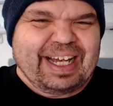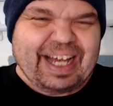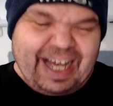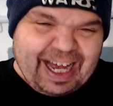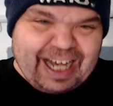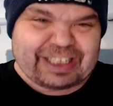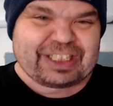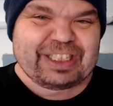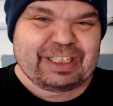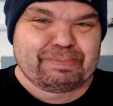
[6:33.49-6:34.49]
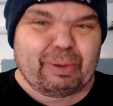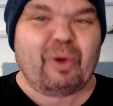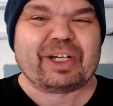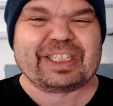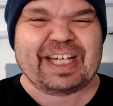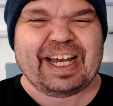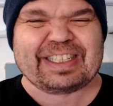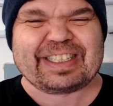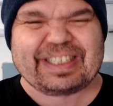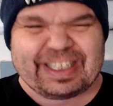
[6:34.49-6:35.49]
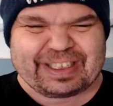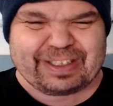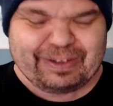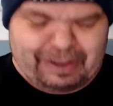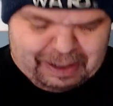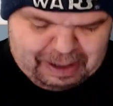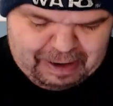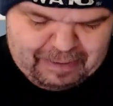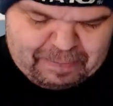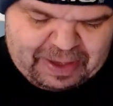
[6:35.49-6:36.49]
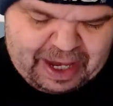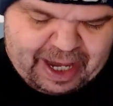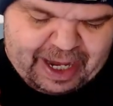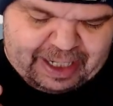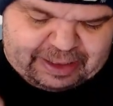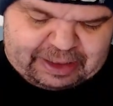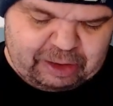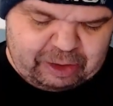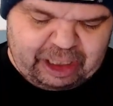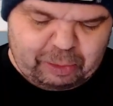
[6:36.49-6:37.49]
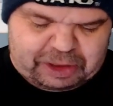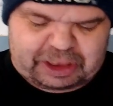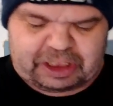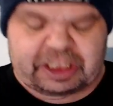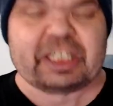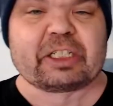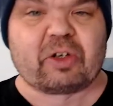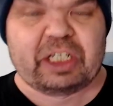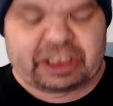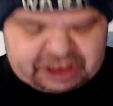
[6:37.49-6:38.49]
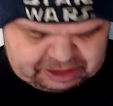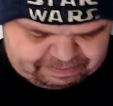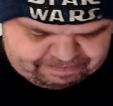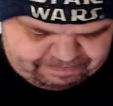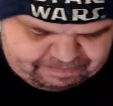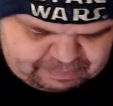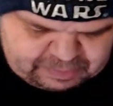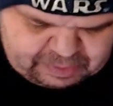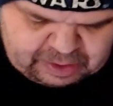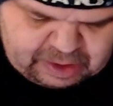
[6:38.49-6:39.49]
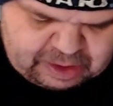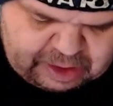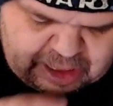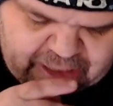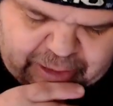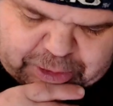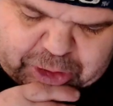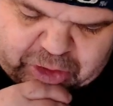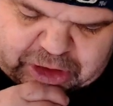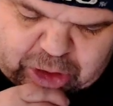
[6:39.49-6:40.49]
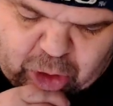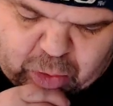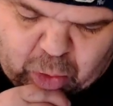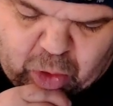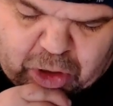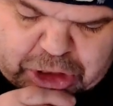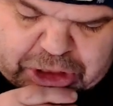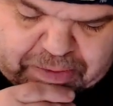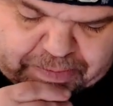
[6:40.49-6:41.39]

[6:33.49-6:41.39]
actually Bo-Katan's sister, and that was Satine Kryze. And that was during the Clone Wars.